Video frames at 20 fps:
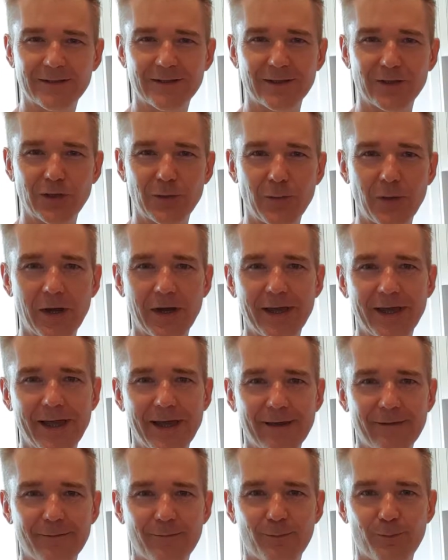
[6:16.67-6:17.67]
that you might
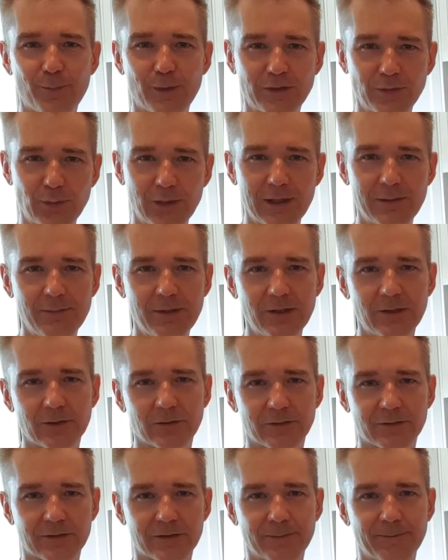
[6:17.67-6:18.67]
have between
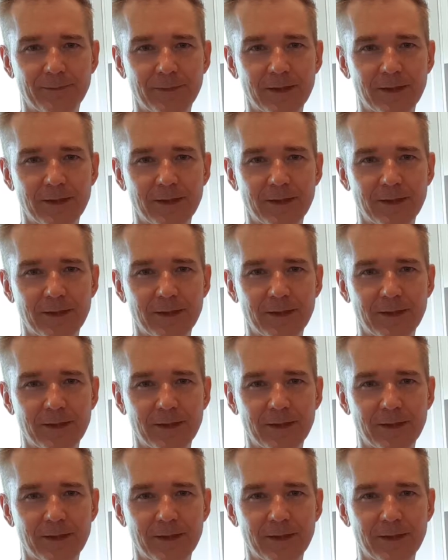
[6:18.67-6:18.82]
meals,